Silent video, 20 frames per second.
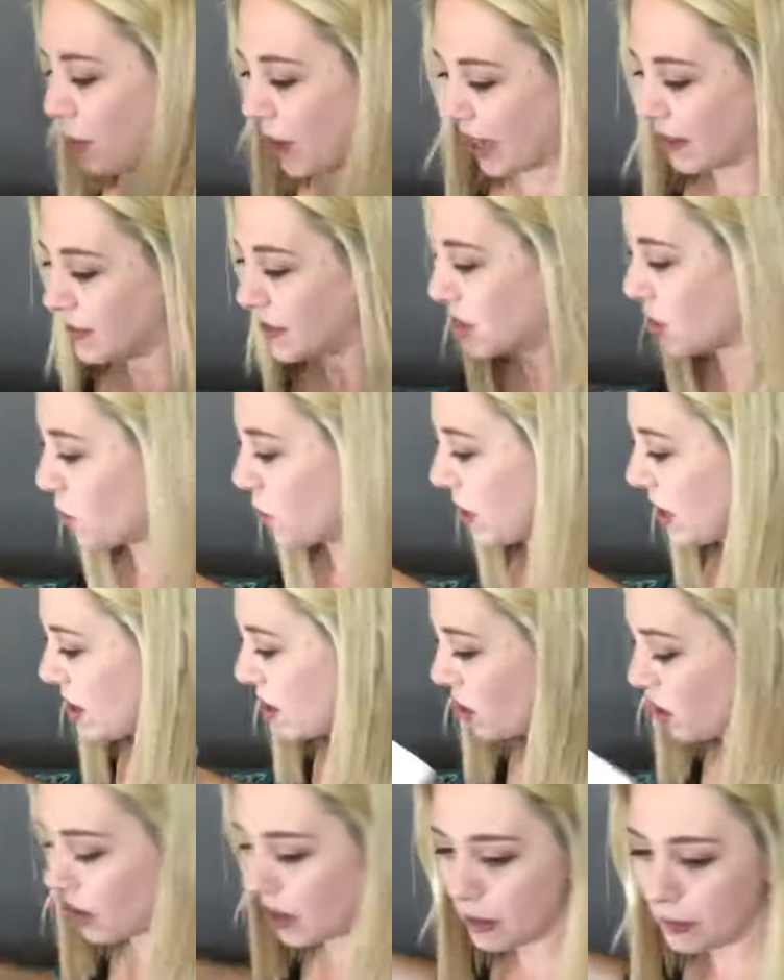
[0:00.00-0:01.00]
Okay, so we
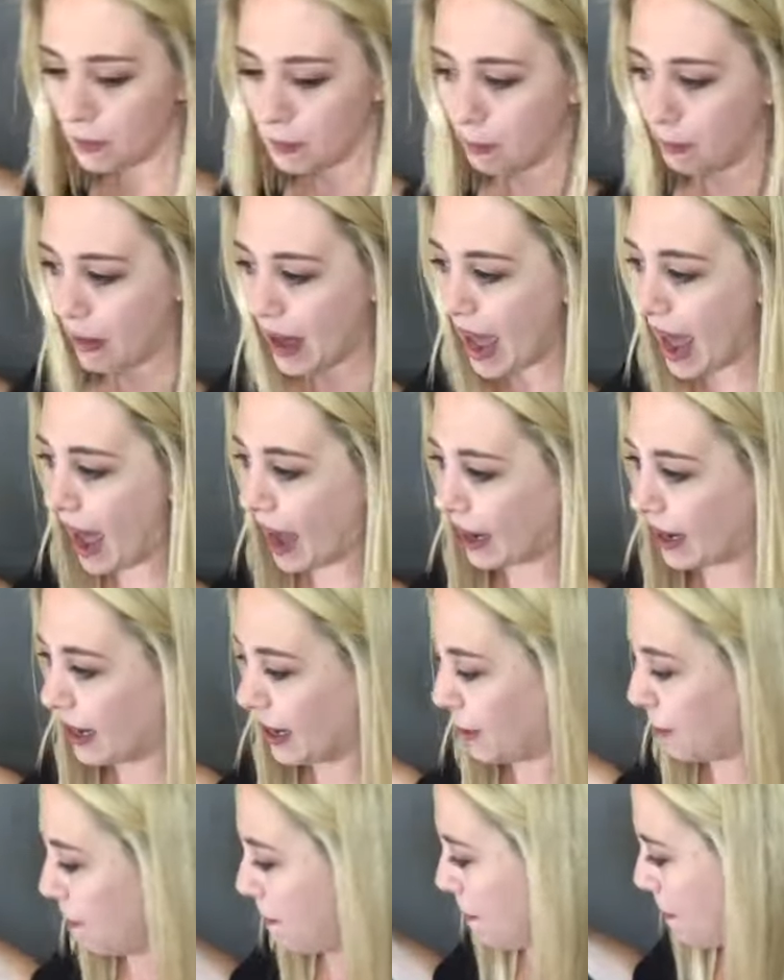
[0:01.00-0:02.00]
are going
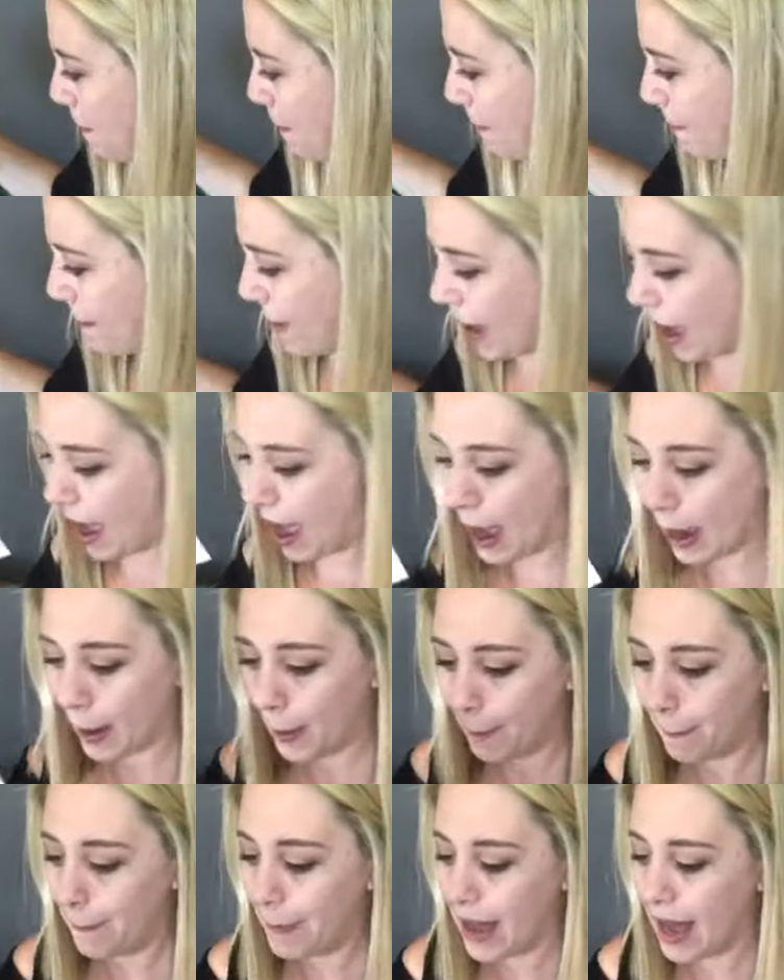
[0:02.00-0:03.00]
back,
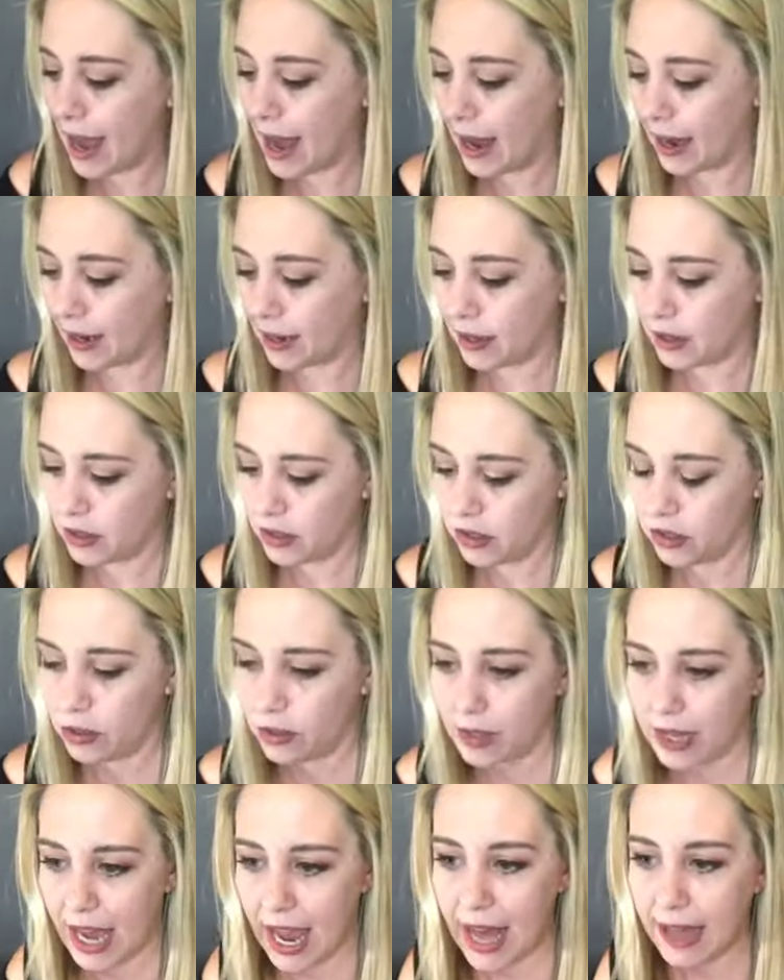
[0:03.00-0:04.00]
back, back
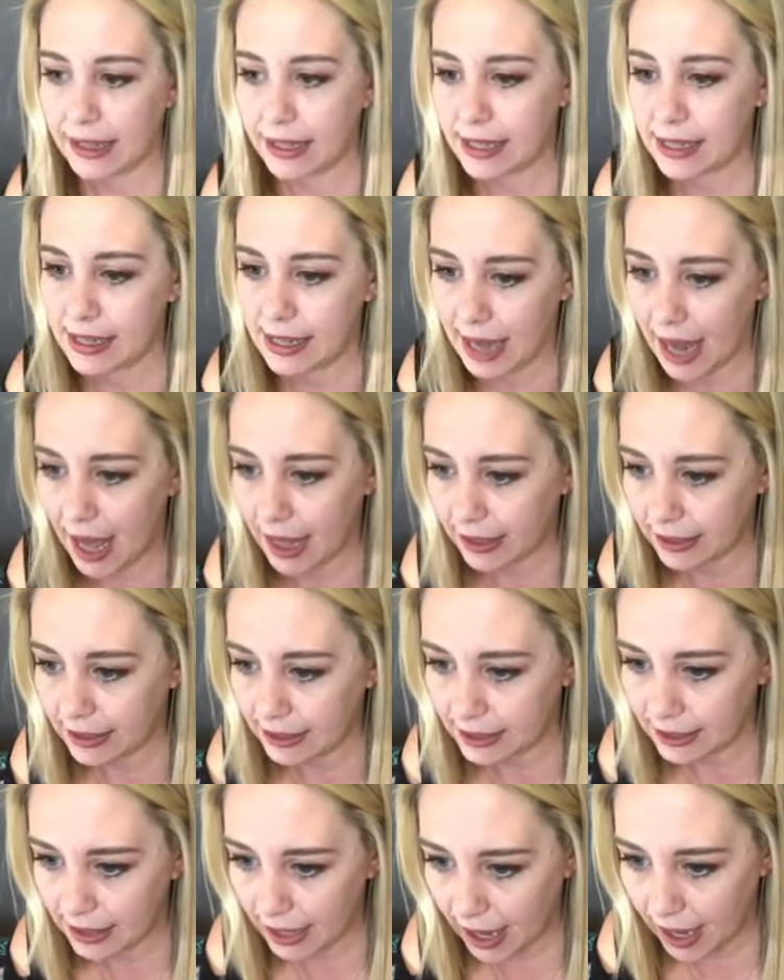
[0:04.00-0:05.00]
to Cali,
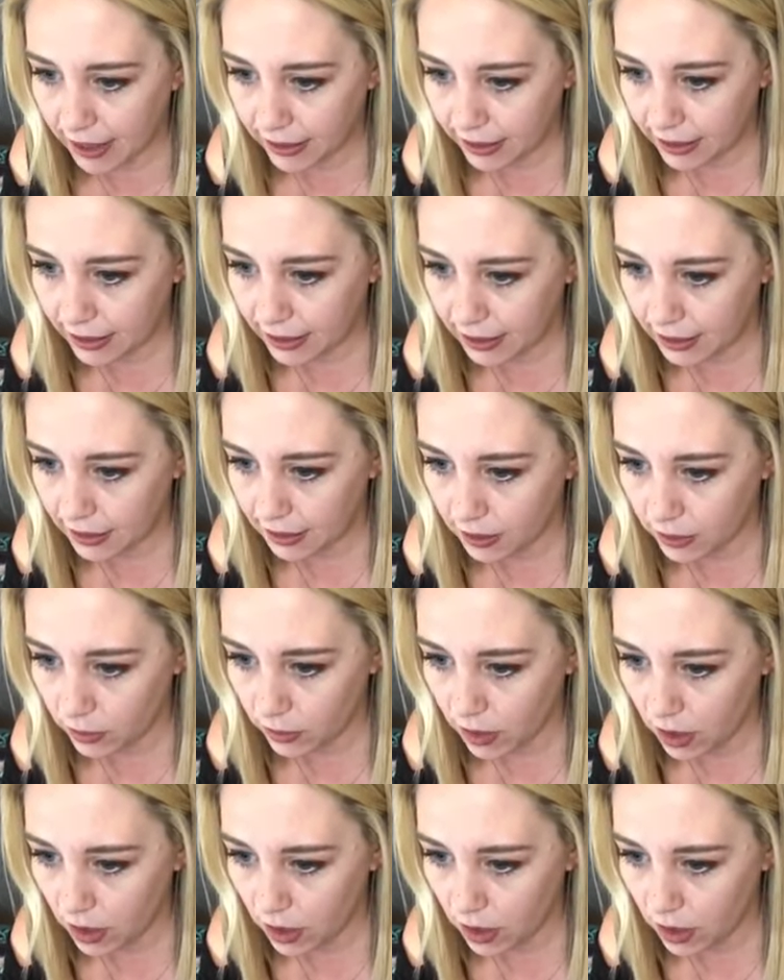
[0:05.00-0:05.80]
Cali, Cali.